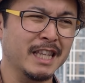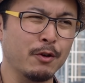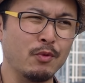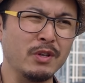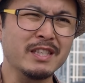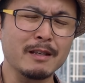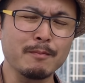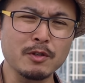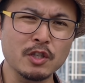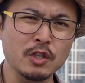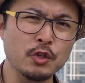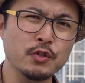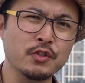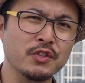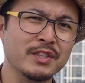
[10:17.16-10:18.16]
There is some
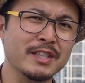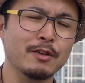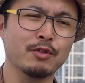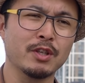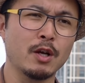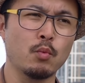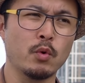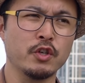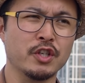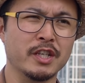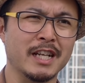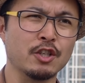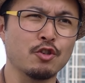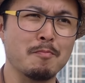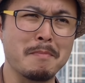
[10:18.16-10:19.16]
solutions out there where you
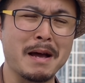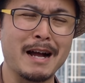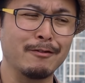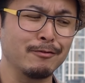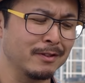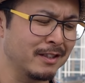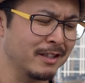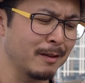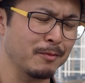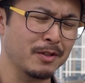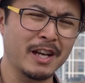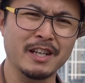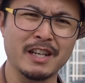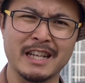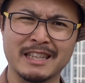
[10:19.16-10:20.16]
can actually mount some
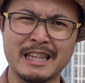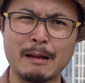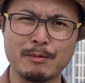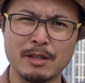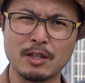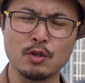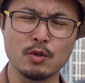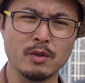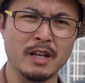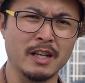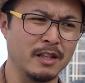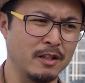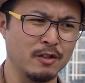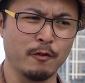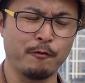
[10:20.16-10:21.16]
kind of adapter to it,
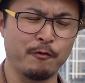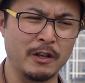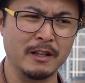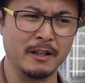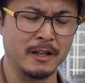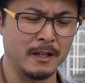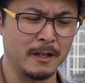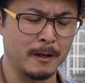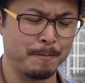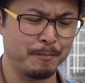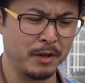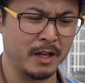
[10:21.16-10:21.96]
and then you fit a